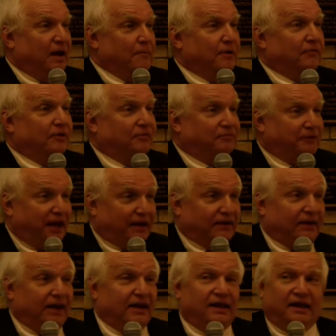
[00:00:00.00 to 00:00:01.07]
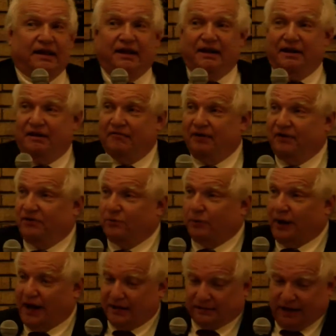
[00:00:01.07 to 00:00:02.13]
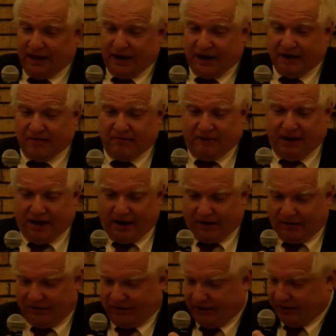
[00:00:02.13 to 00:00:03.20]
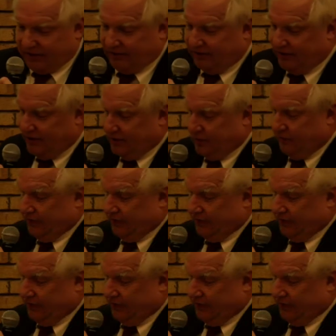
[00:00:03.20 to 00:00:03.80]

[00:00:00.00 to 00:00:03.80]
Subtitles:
but reflecting the individuality of the architects who